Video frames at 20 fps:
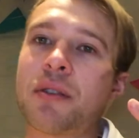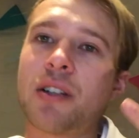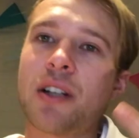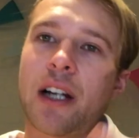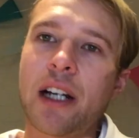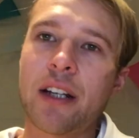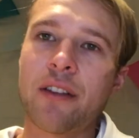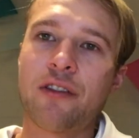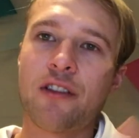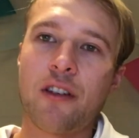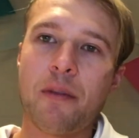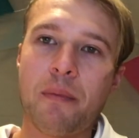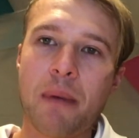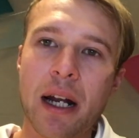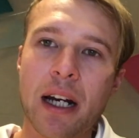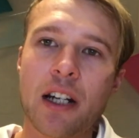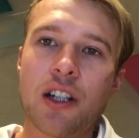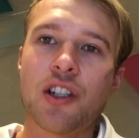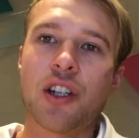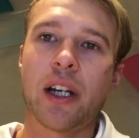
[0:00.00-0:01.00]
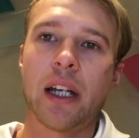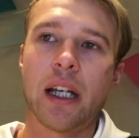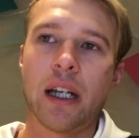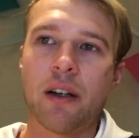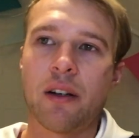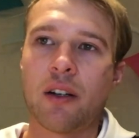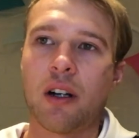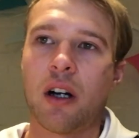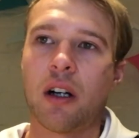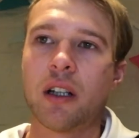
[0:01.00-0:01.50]
up signing for a manager
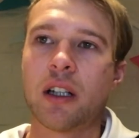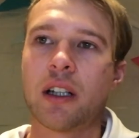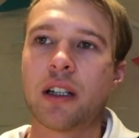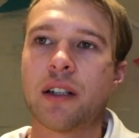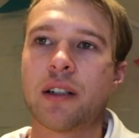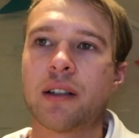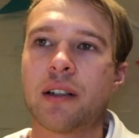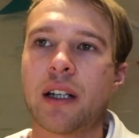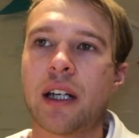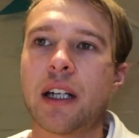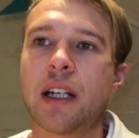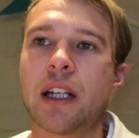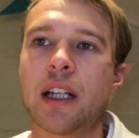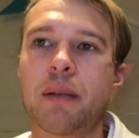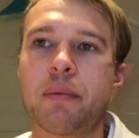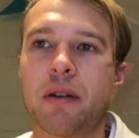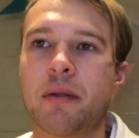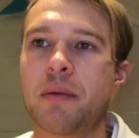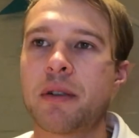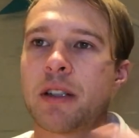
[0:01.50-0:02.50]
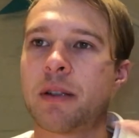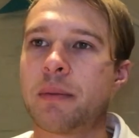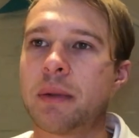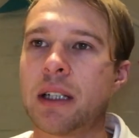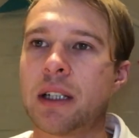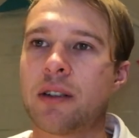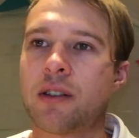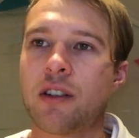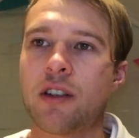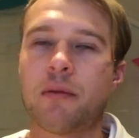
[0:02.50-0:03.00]
here in Holland, and he promised
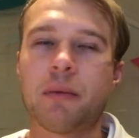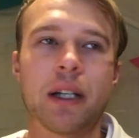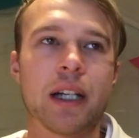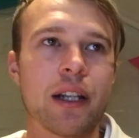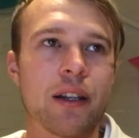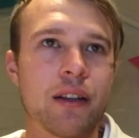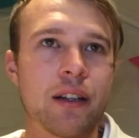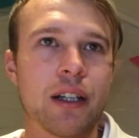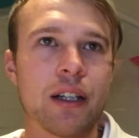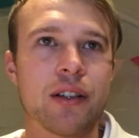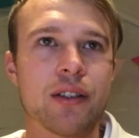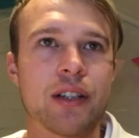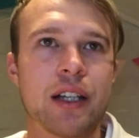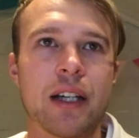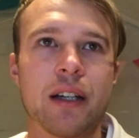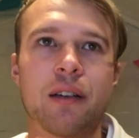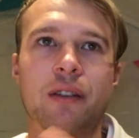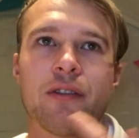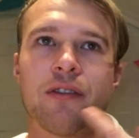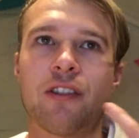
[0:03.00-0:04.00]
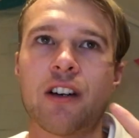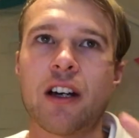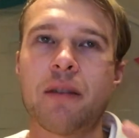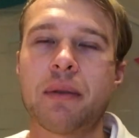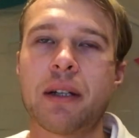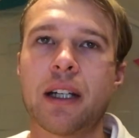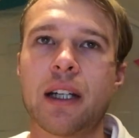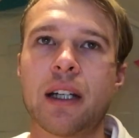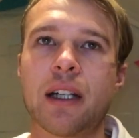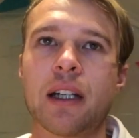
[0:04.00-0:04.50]
me so many things, that he would
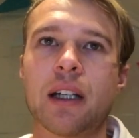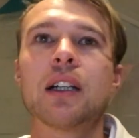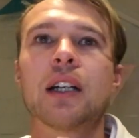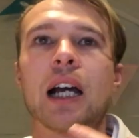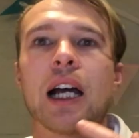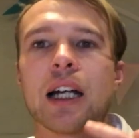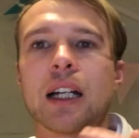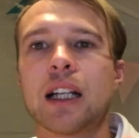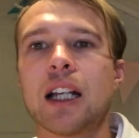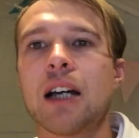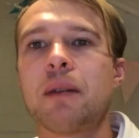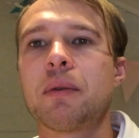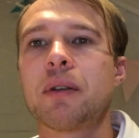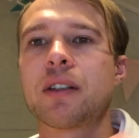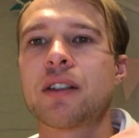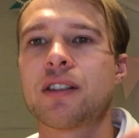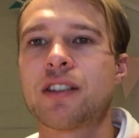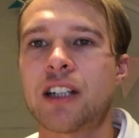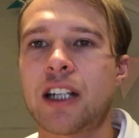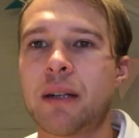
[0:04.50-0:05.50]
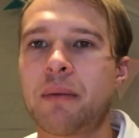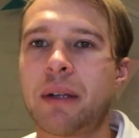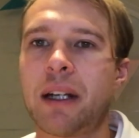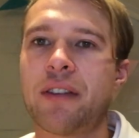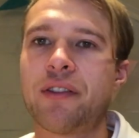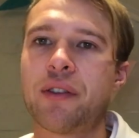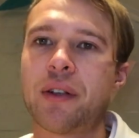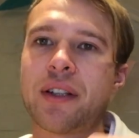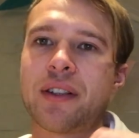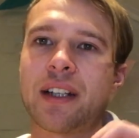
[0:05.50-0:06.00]
find me a club on the same
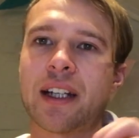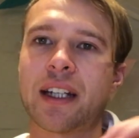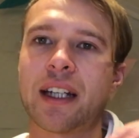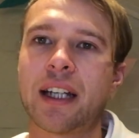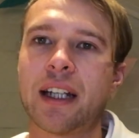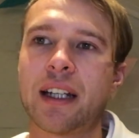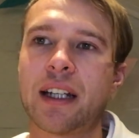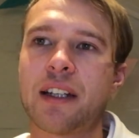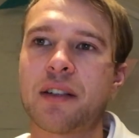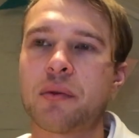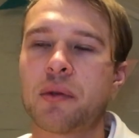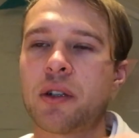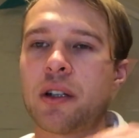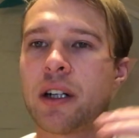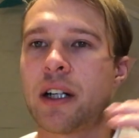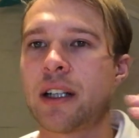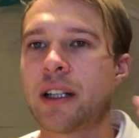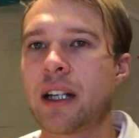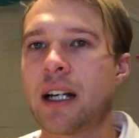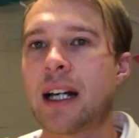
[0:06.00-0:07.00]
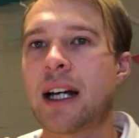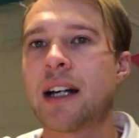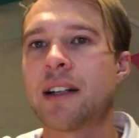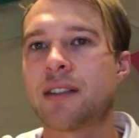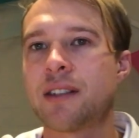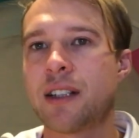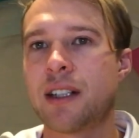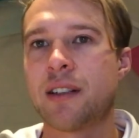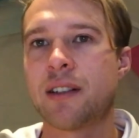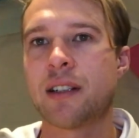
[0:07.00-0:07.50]
level as Achilles were in the
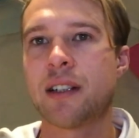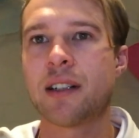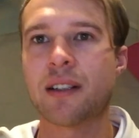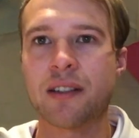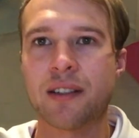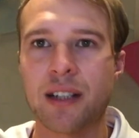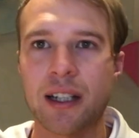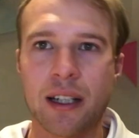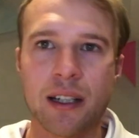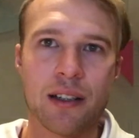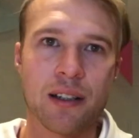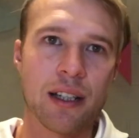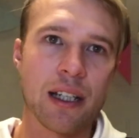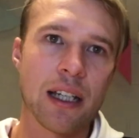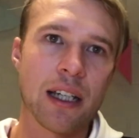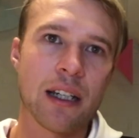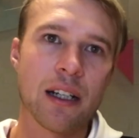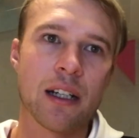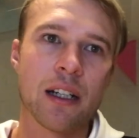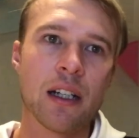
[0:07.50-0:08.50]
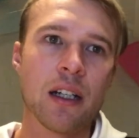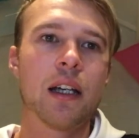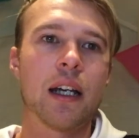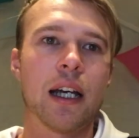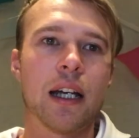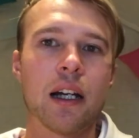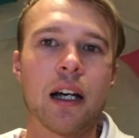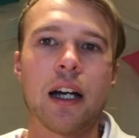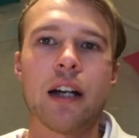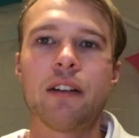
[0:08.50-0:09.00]
last season in the second tier,
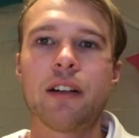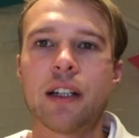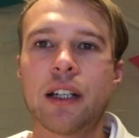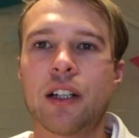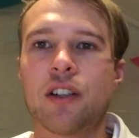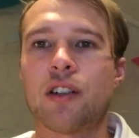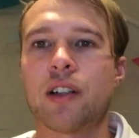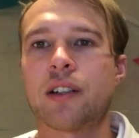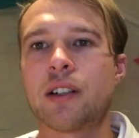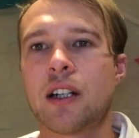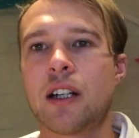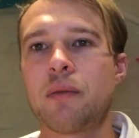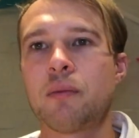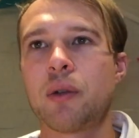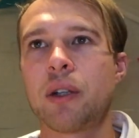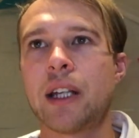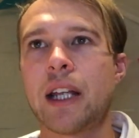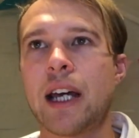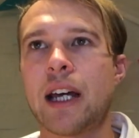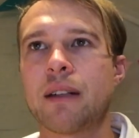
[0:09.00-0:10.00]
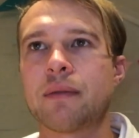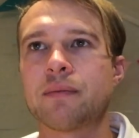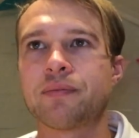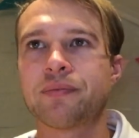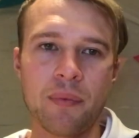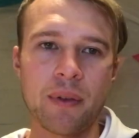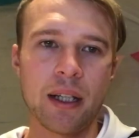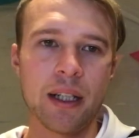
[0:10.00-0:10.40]
and I really trusted him with that.